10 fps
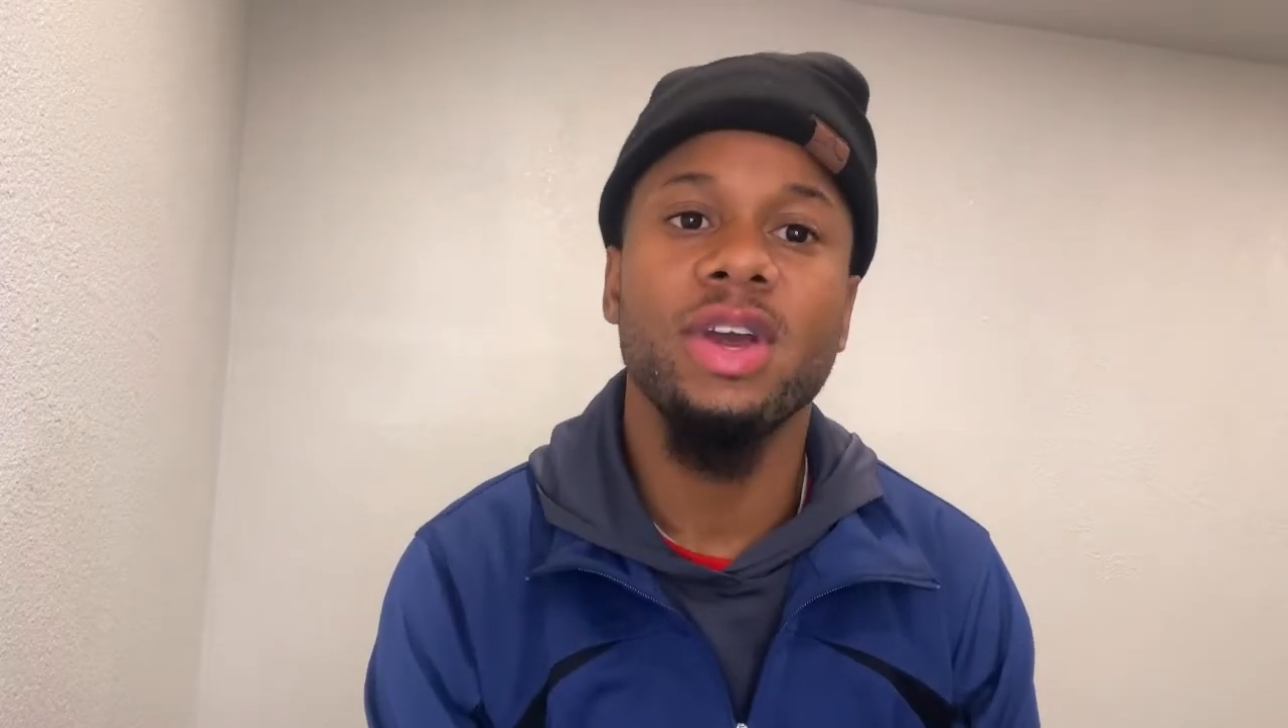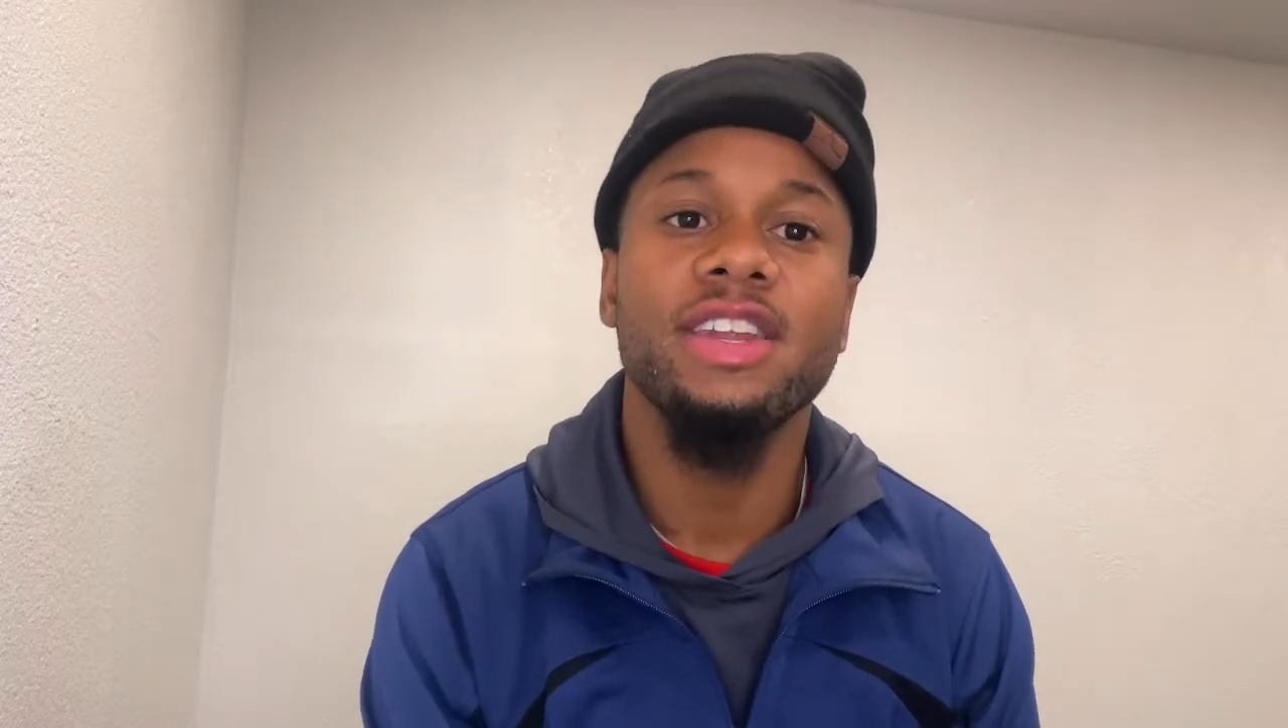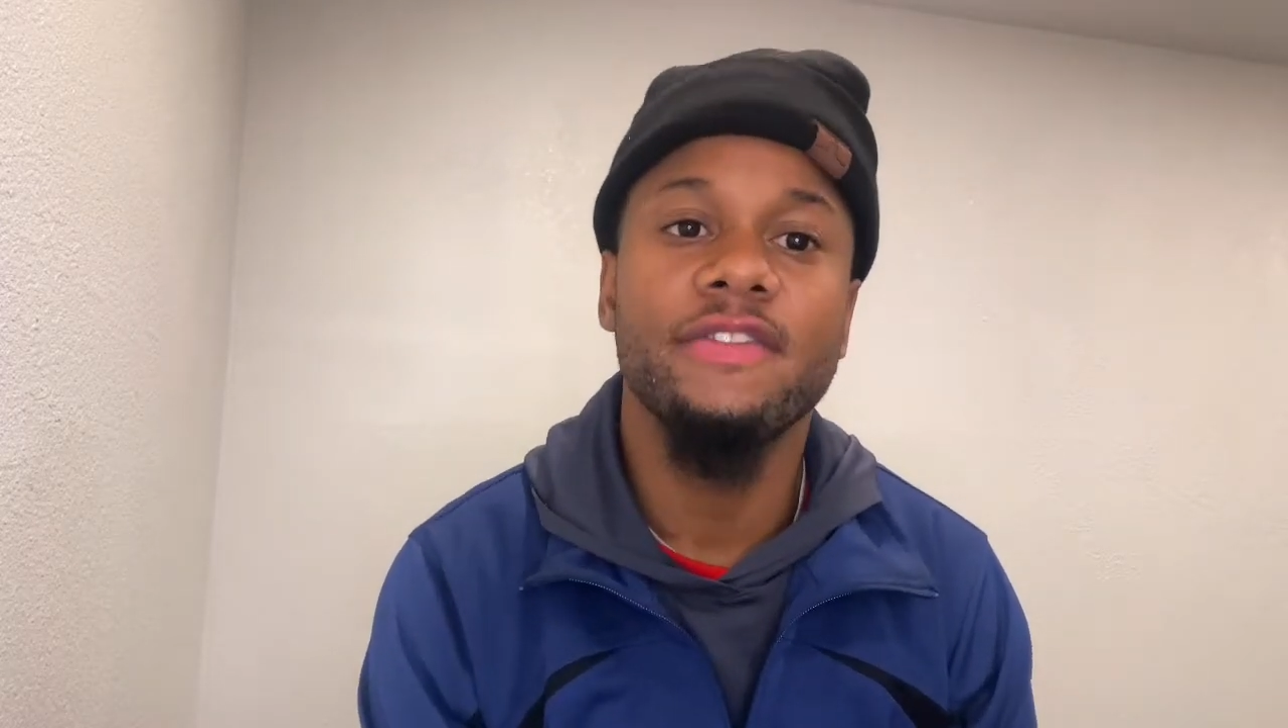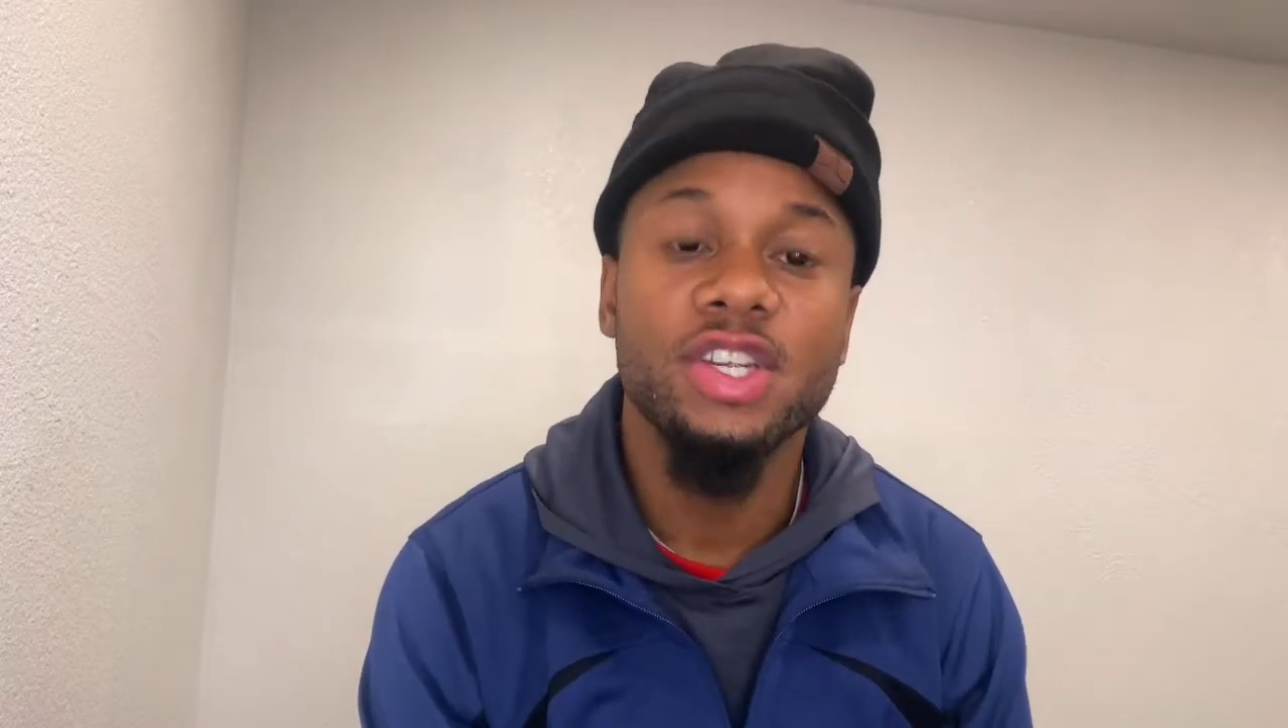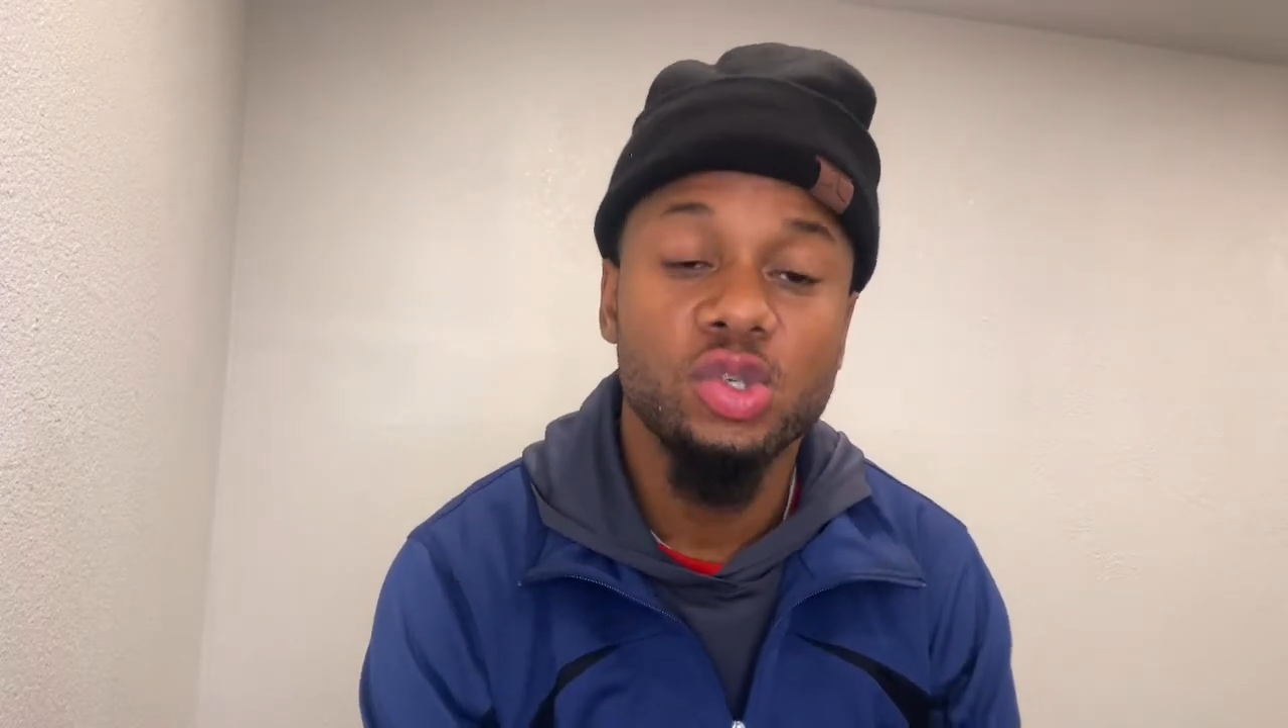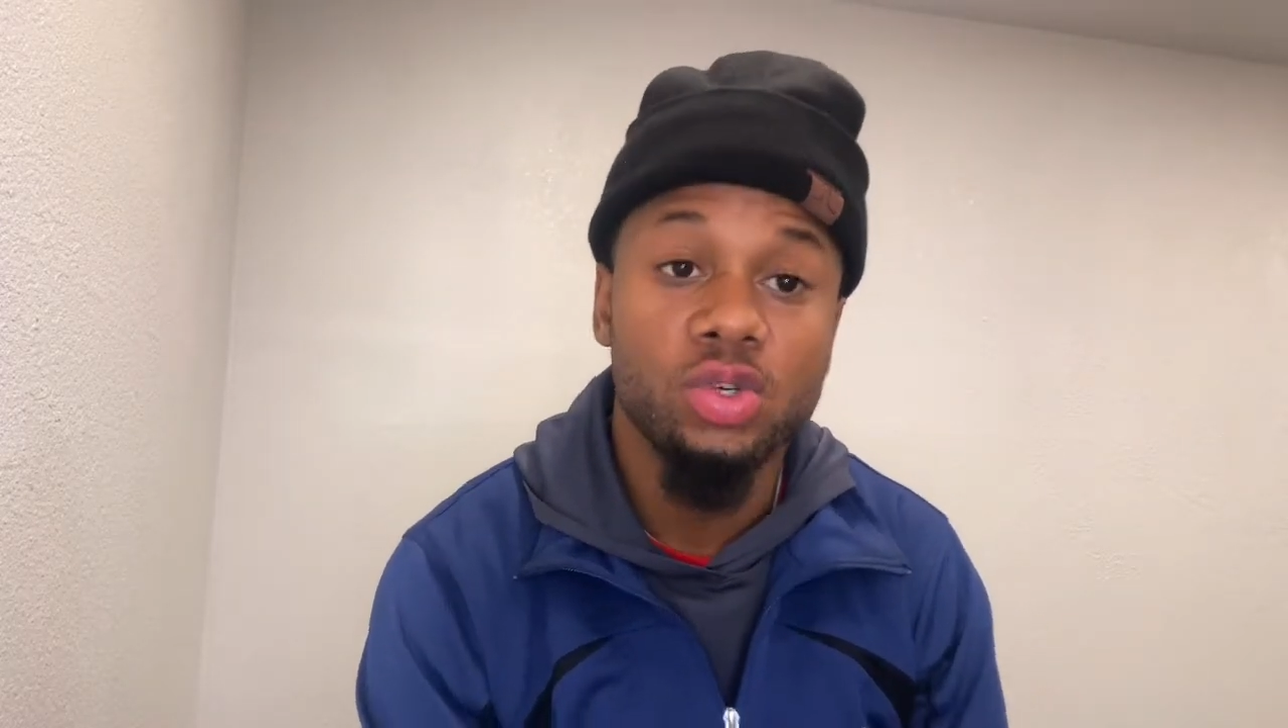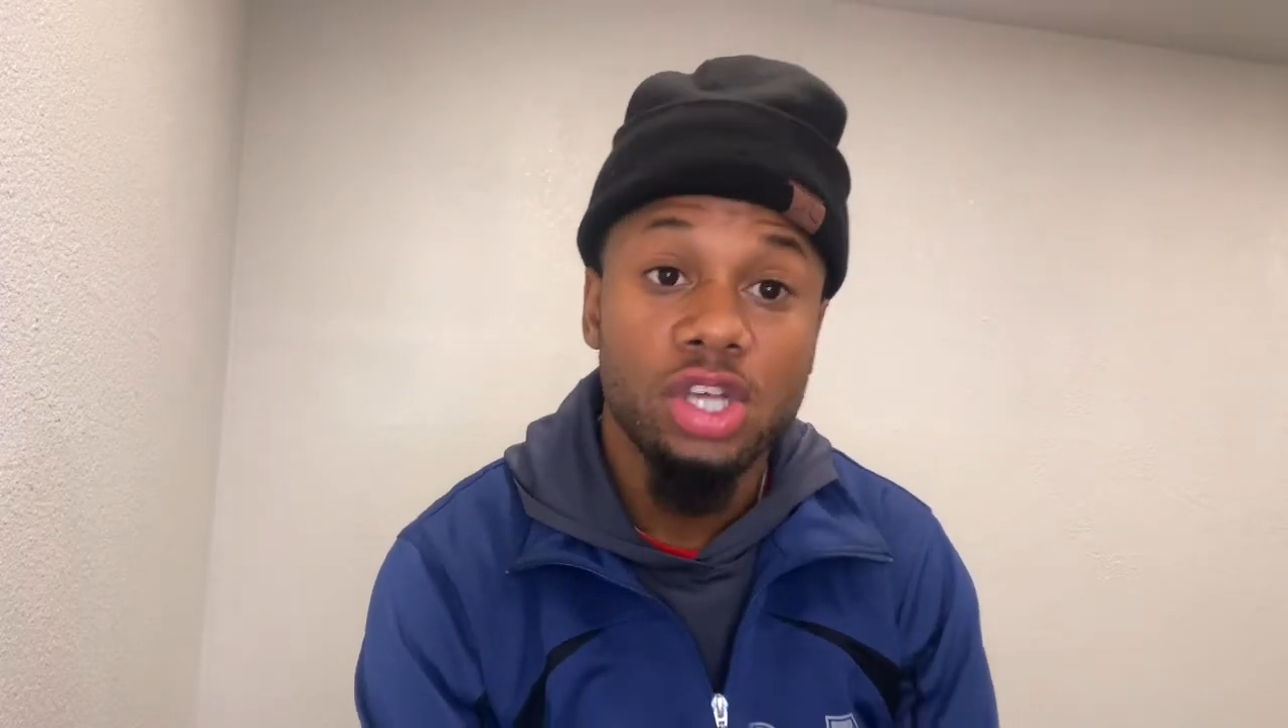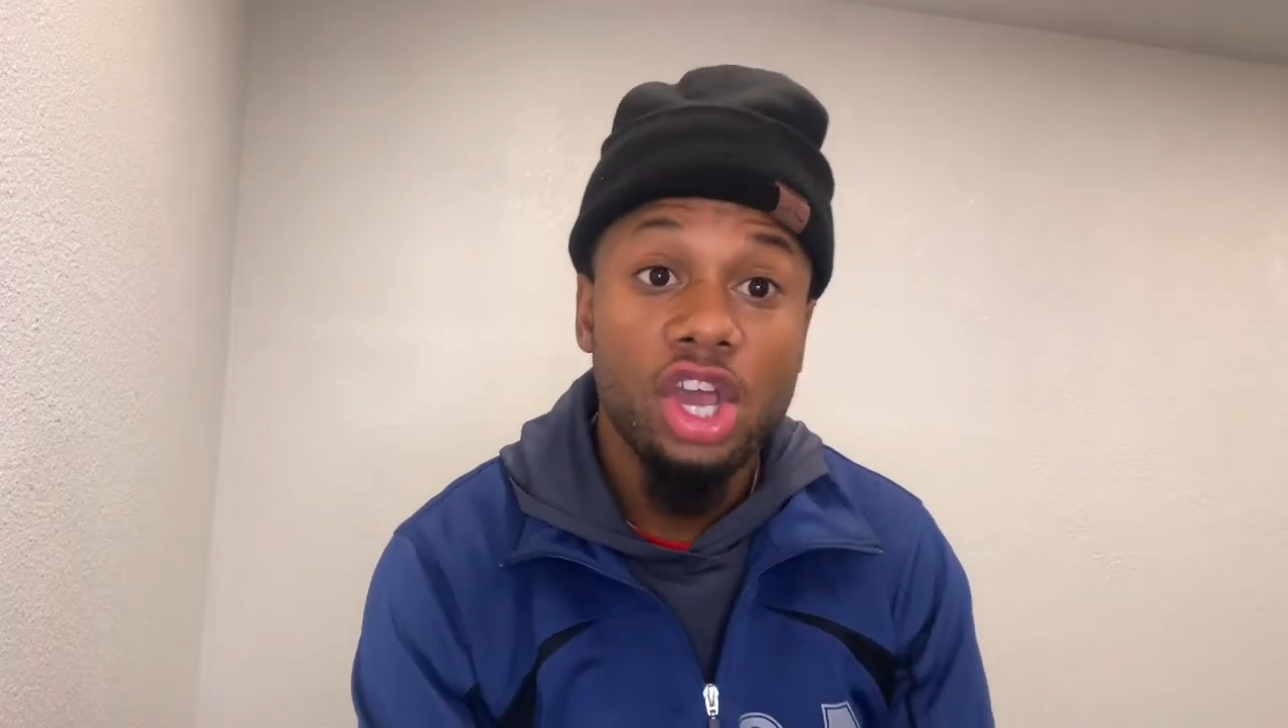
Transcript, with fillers: individuals,